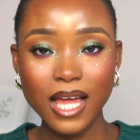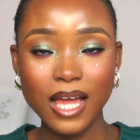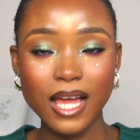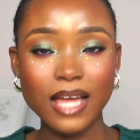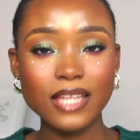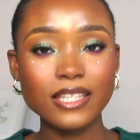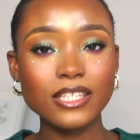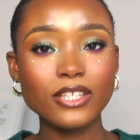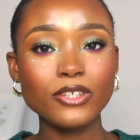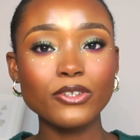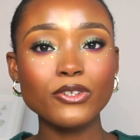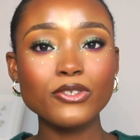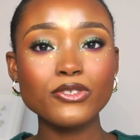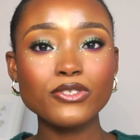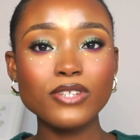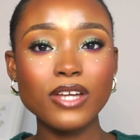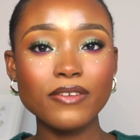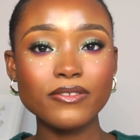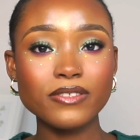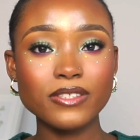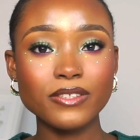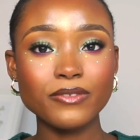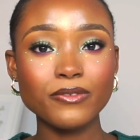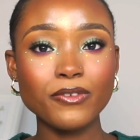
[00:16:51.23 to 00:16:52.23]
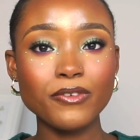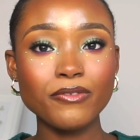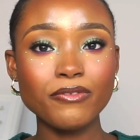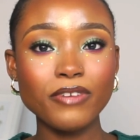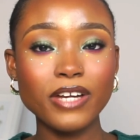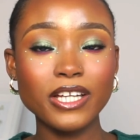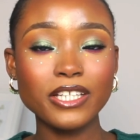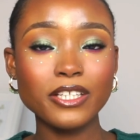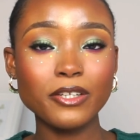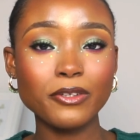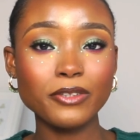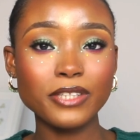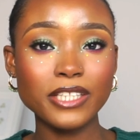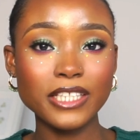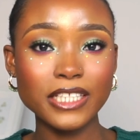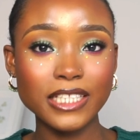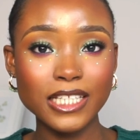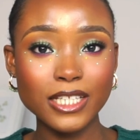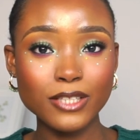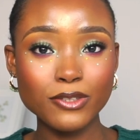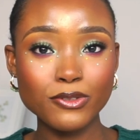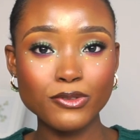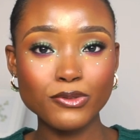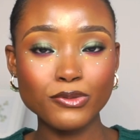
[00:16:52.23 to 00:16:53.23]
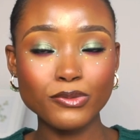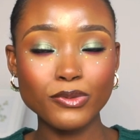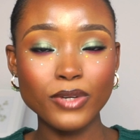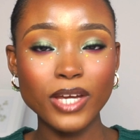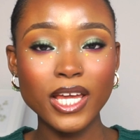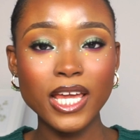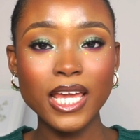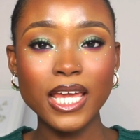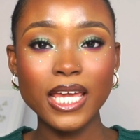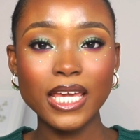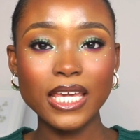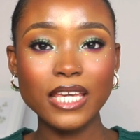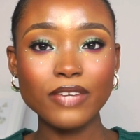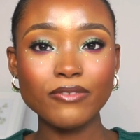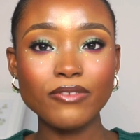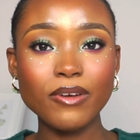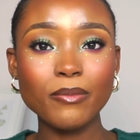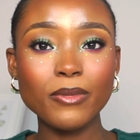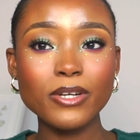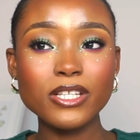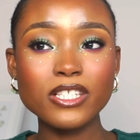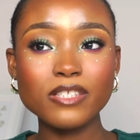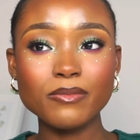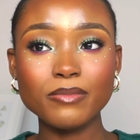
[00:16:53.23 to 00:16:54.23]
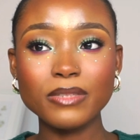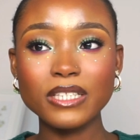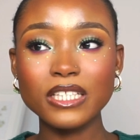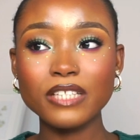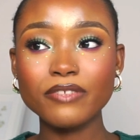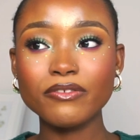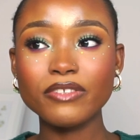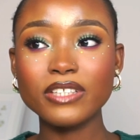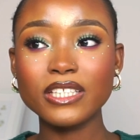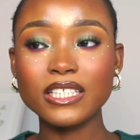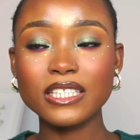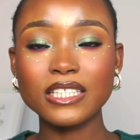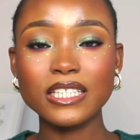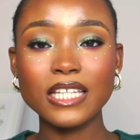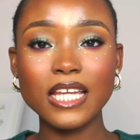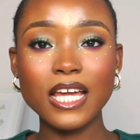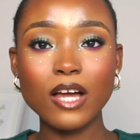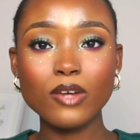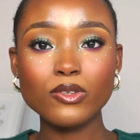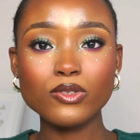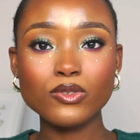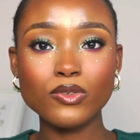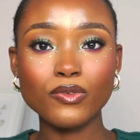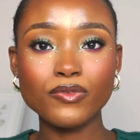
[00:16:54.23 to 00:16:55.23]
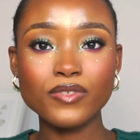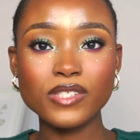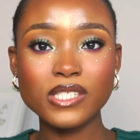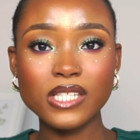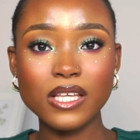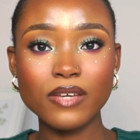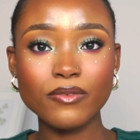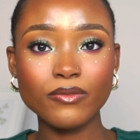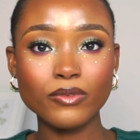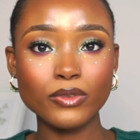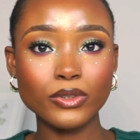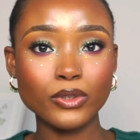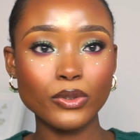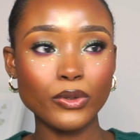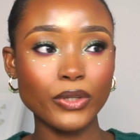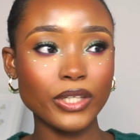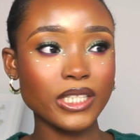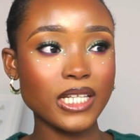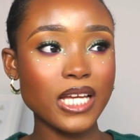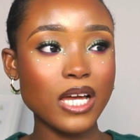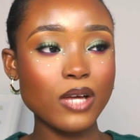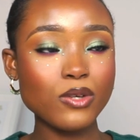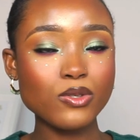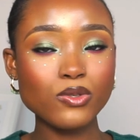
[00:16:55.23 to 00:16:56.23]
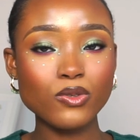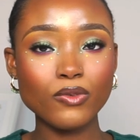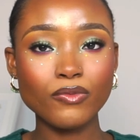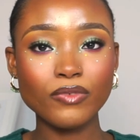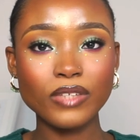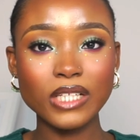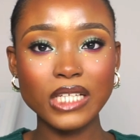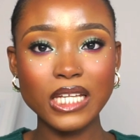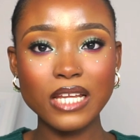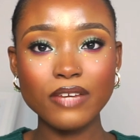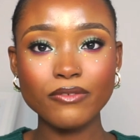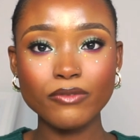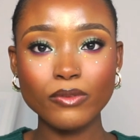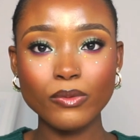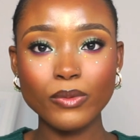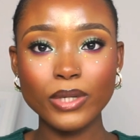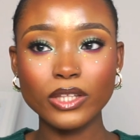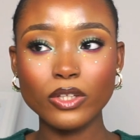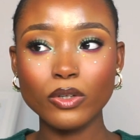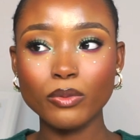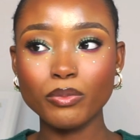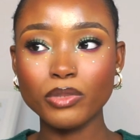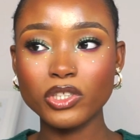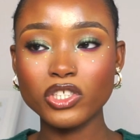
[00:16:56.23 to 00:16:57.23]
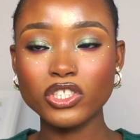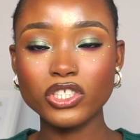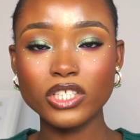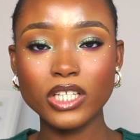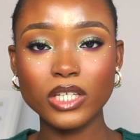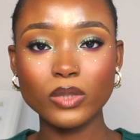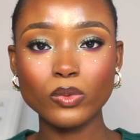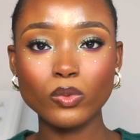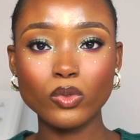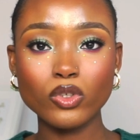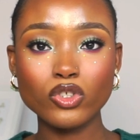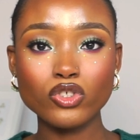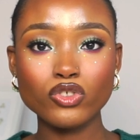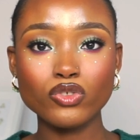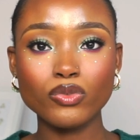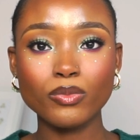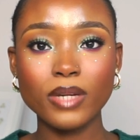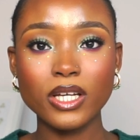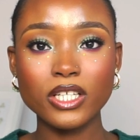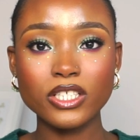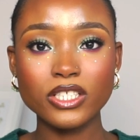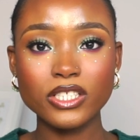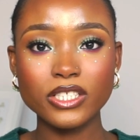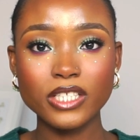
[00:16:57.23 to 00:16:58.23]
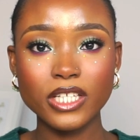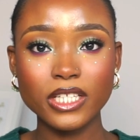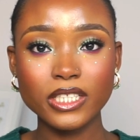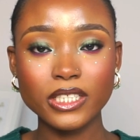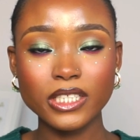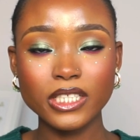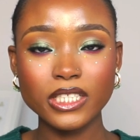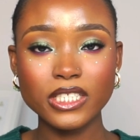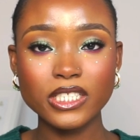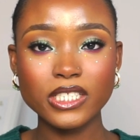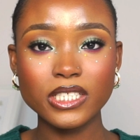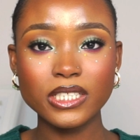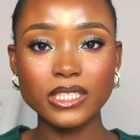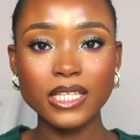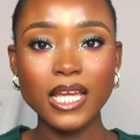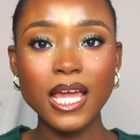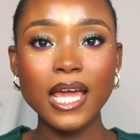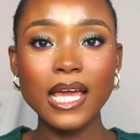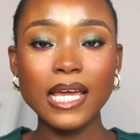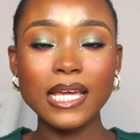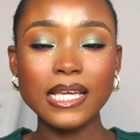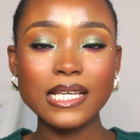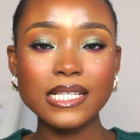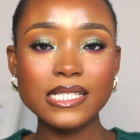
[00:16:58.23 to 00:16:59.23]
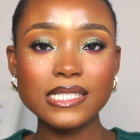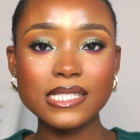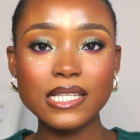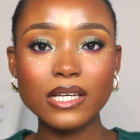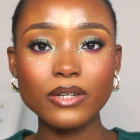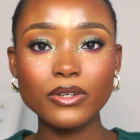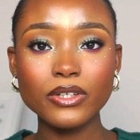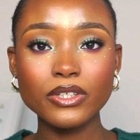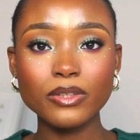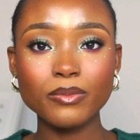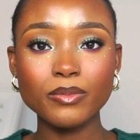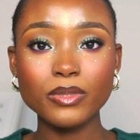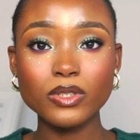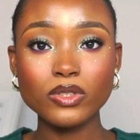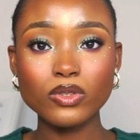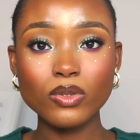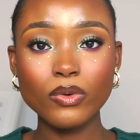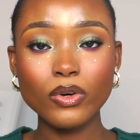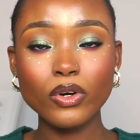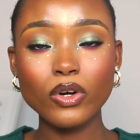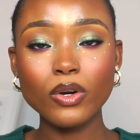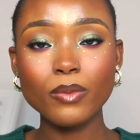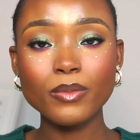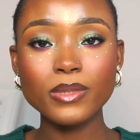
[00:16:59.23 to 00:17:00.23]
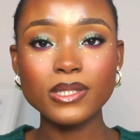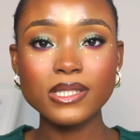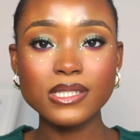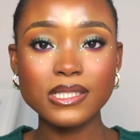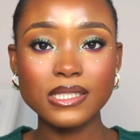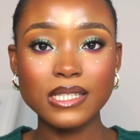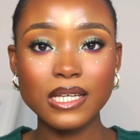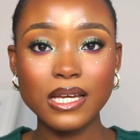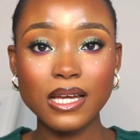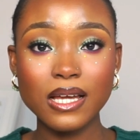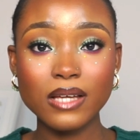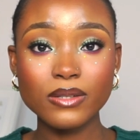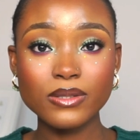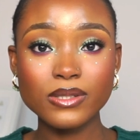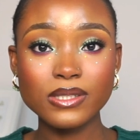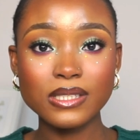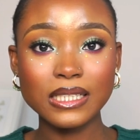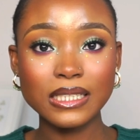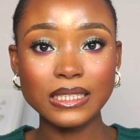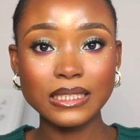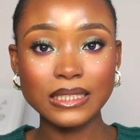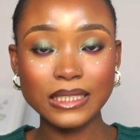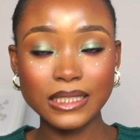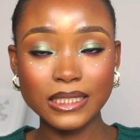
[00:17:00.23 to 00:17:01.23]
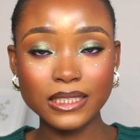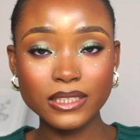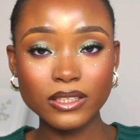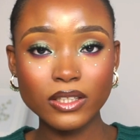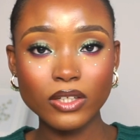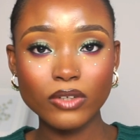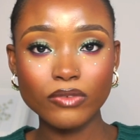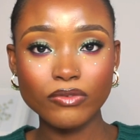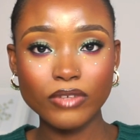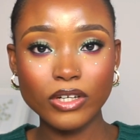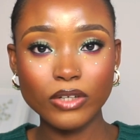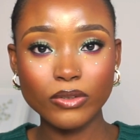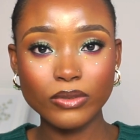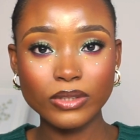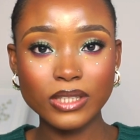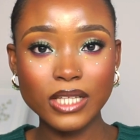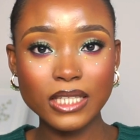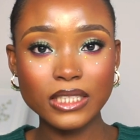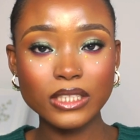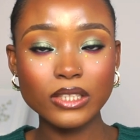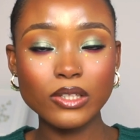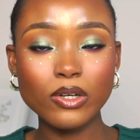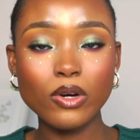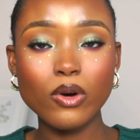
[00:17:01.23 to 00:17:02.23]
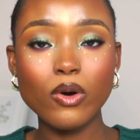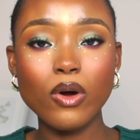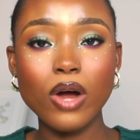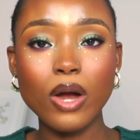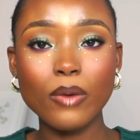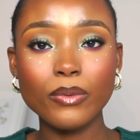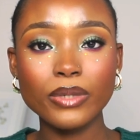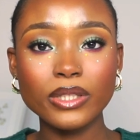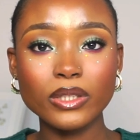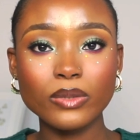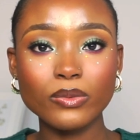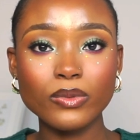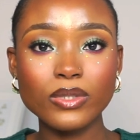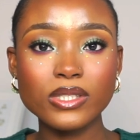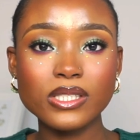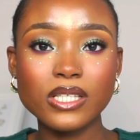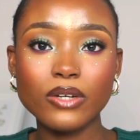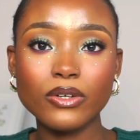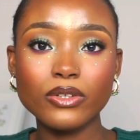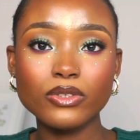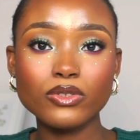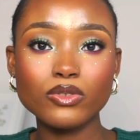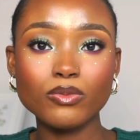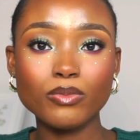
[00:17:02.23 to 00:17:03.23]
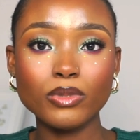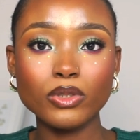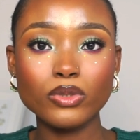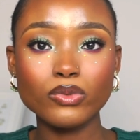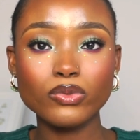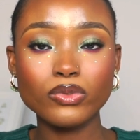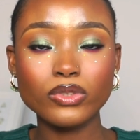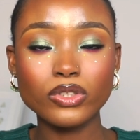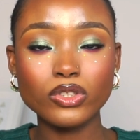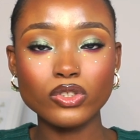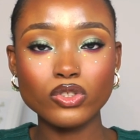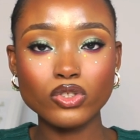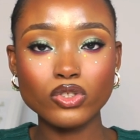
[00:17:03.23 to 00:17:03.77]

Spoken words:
And then you also have to even find out again too, if I'm going to be living in a house of 7 or in a house of 11 where there'll be shared washroom and shared kitchen, is there going to be someone coming to the house to clean regularly, or are we the ones that are going to be doing the